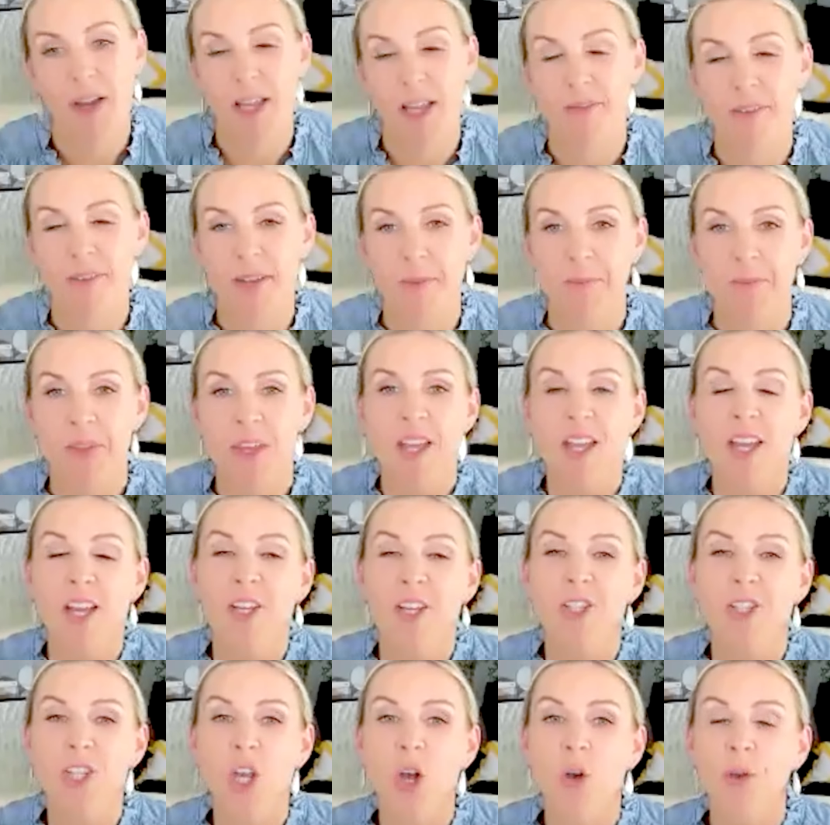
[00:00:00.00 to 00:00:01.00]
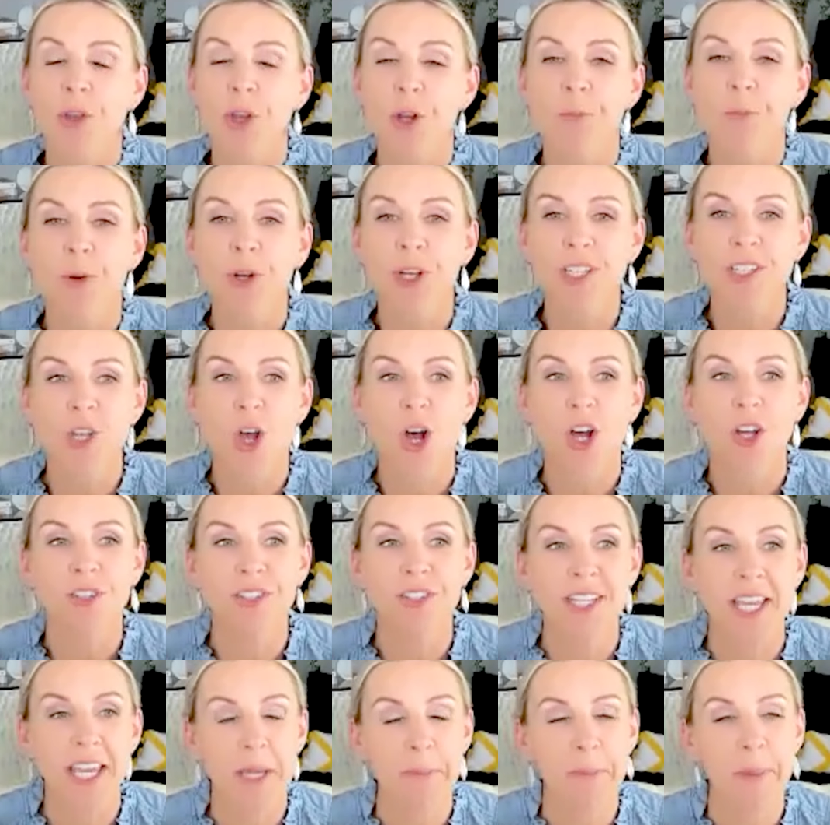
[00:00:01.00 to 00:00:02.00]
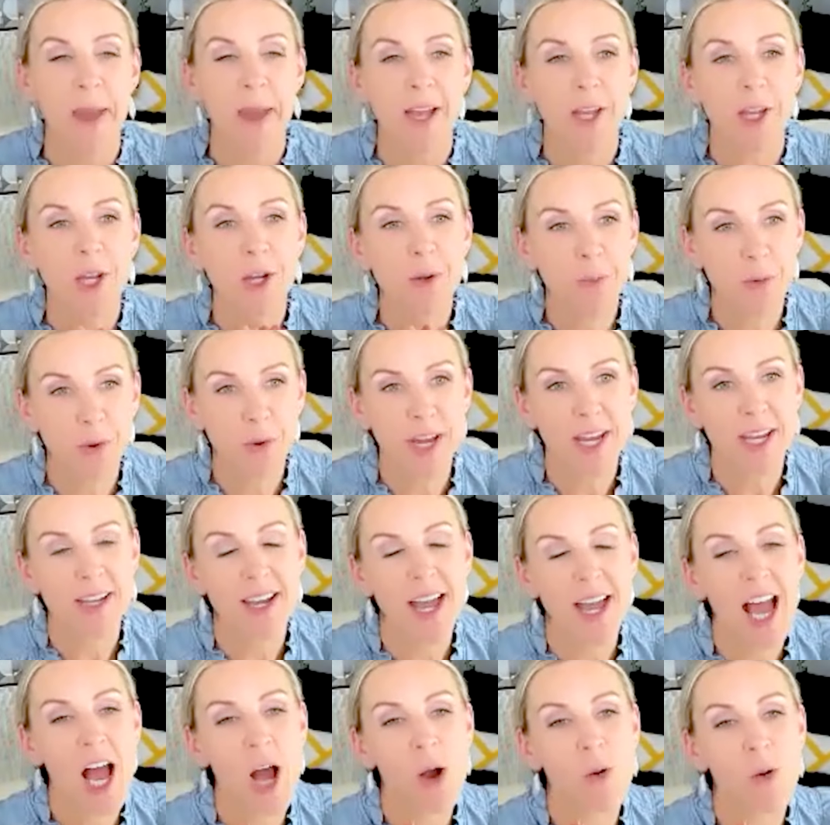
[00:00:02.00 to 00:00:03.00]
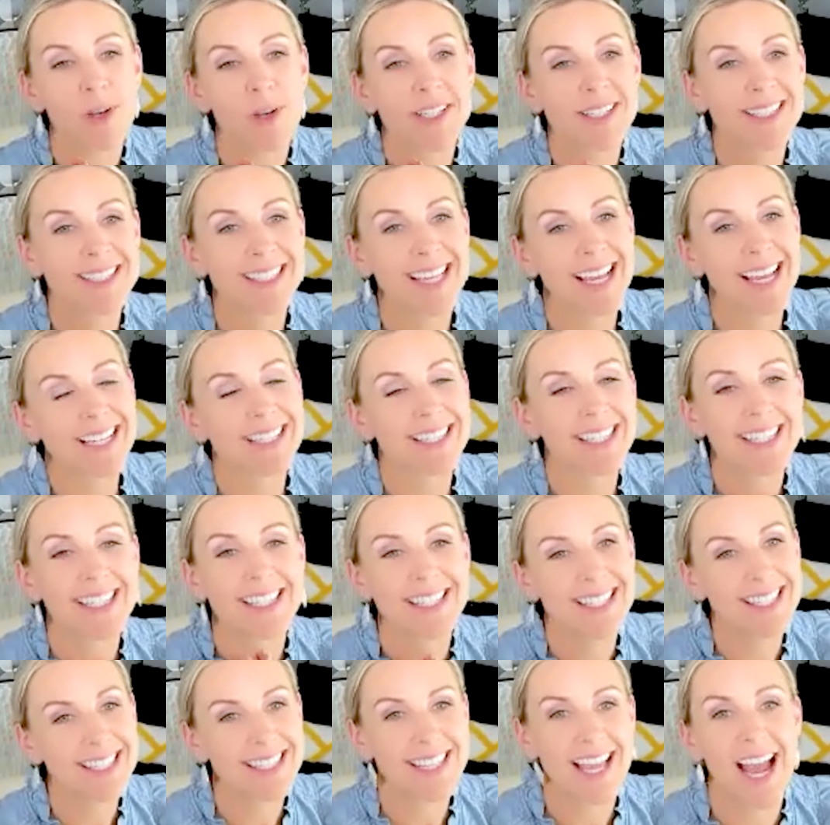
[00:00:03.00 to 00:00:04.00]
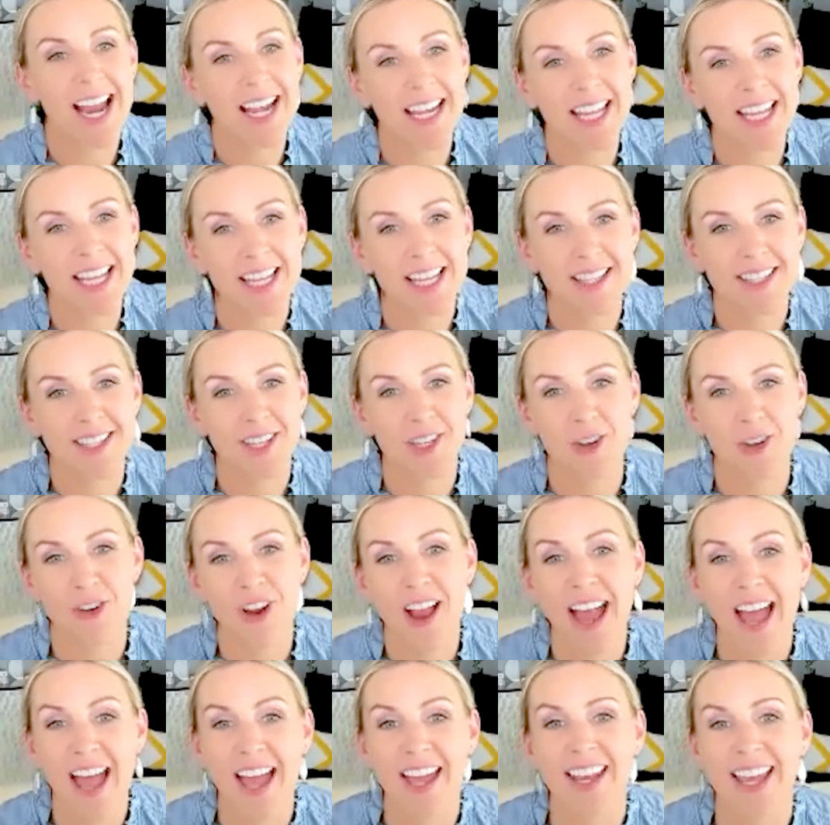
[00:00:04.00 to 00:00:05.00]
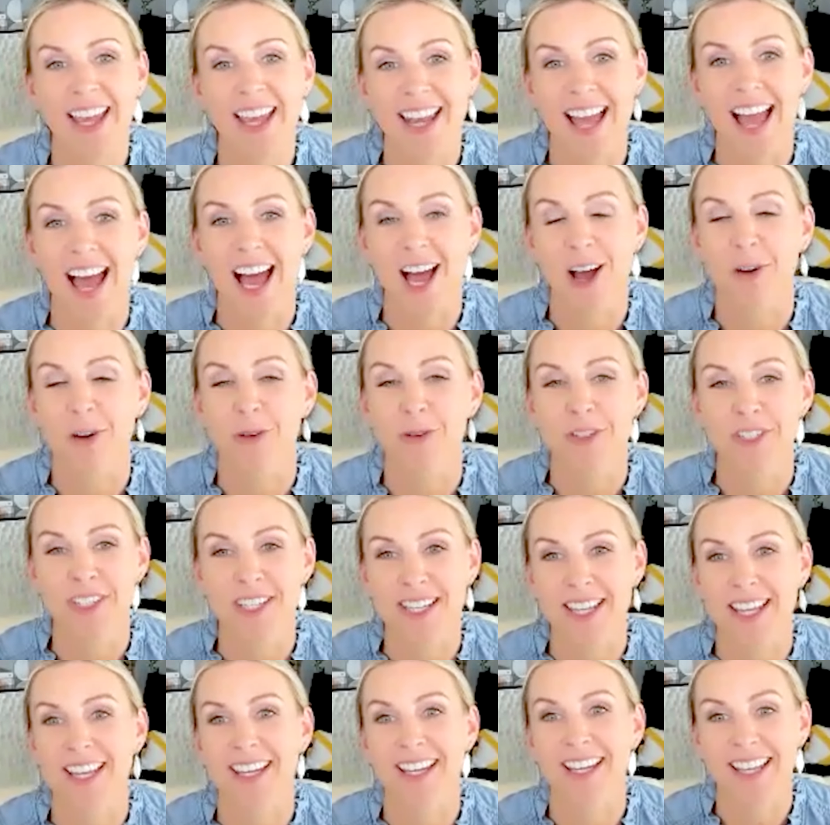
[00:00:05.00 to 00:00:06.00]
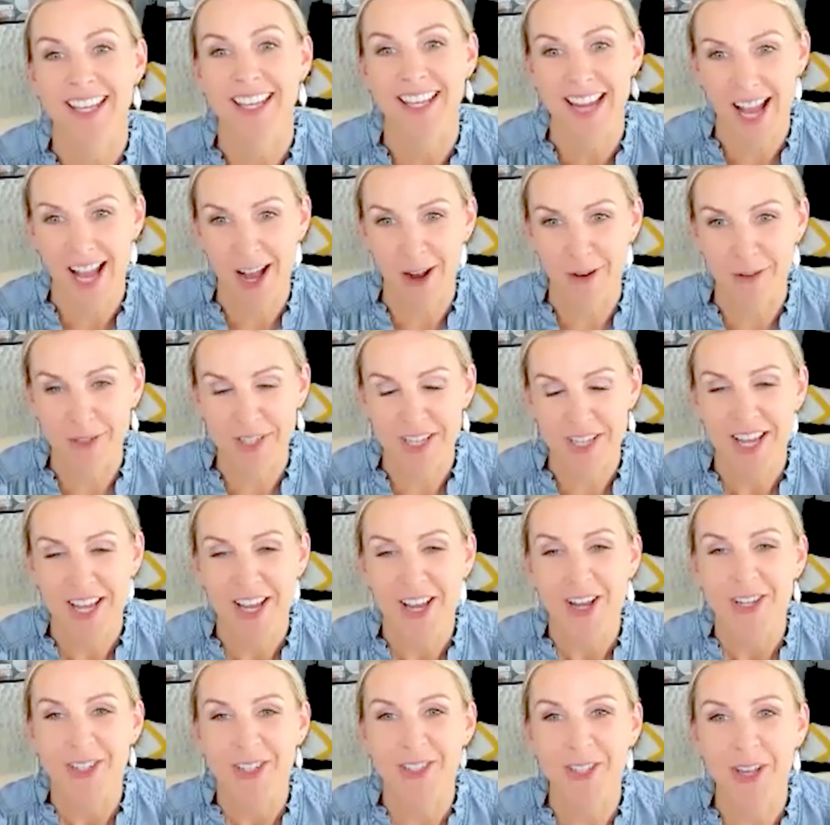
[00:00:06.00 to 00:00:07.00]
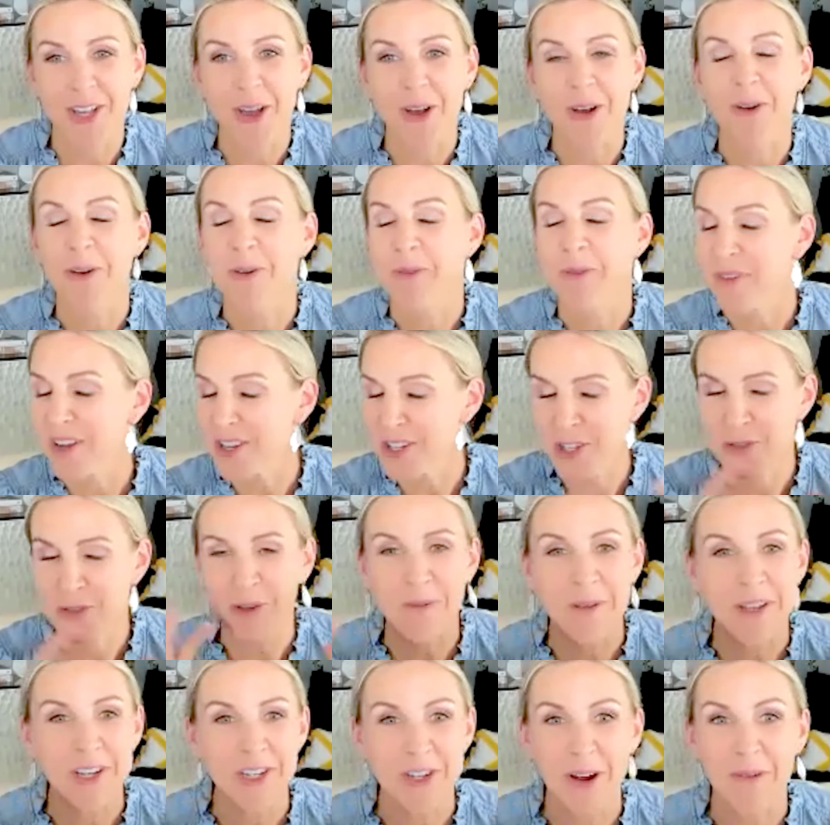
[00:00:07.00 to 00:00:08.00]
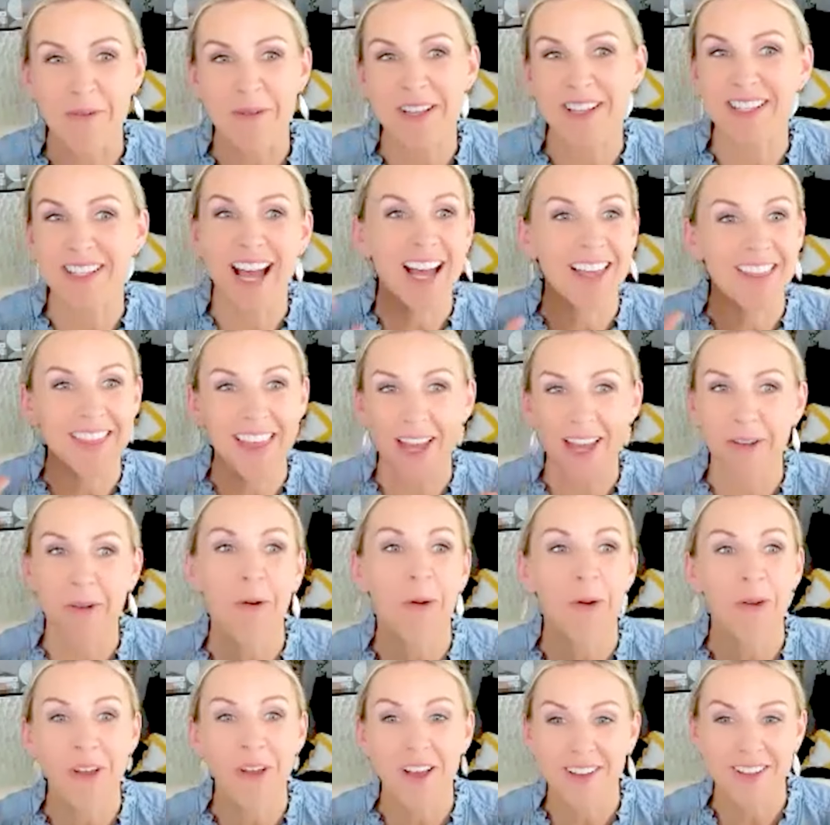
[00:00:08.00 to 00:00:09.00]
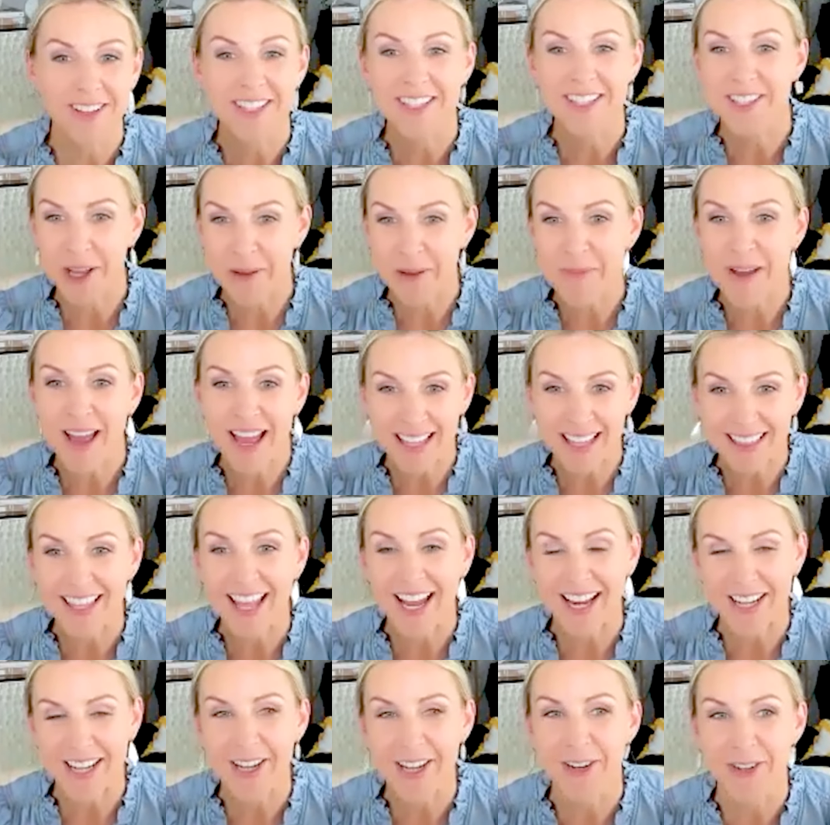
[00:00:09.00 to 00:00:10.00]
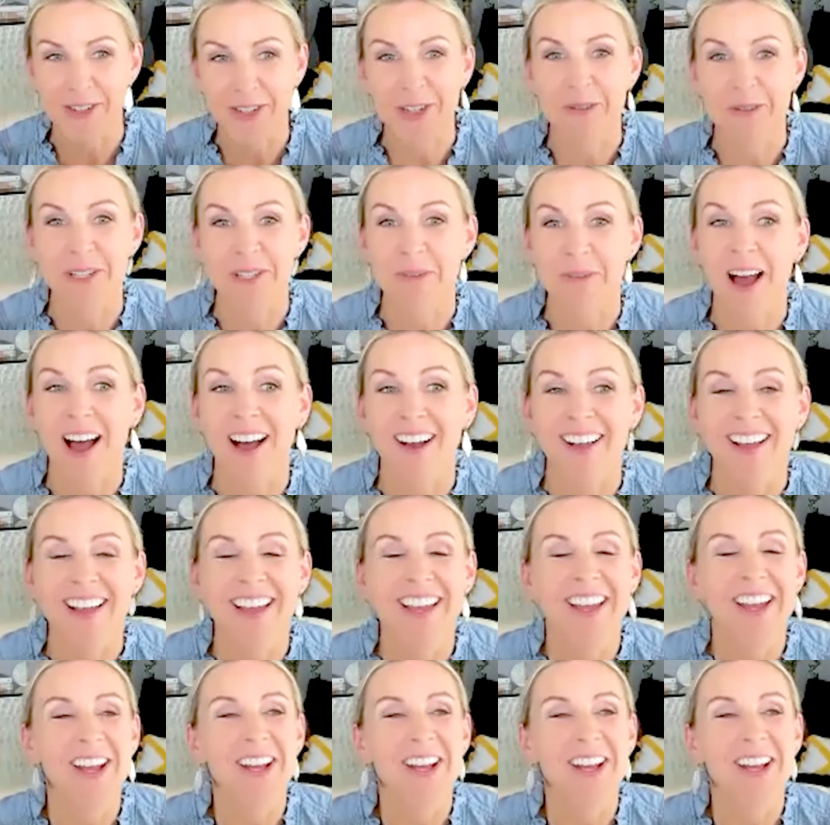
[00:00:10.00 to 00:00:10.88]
I love it. So your book is called Take Back Your Brain, How a Sexist Society Gets in Your Head and How to Get It Out. So I just want to make sure everybody's got that whole sub headline here too as well.